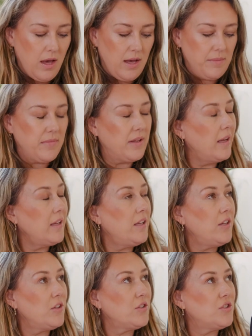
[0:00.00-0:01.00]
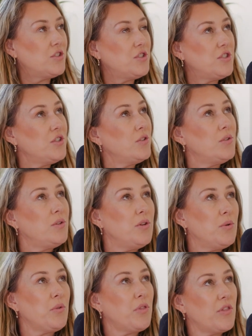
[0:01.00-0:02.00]
Do
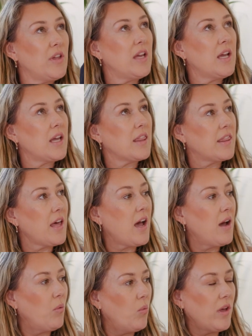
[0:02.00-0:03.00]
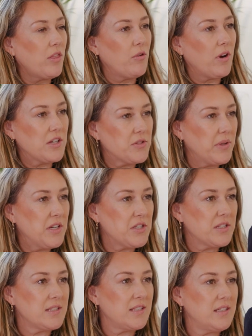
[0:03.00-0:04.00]
you think that with
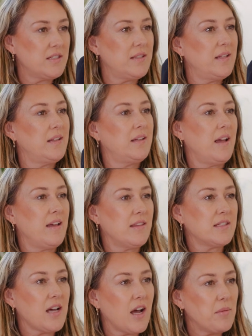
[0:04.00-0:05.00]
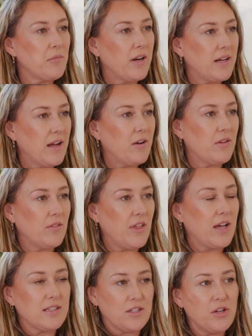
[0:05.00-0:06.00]
graduation season and the time right now,
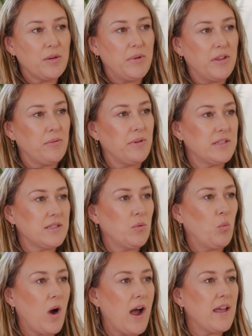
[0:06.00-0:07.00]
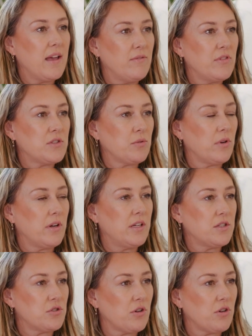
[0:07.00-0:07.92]
that could be the reason why inventory has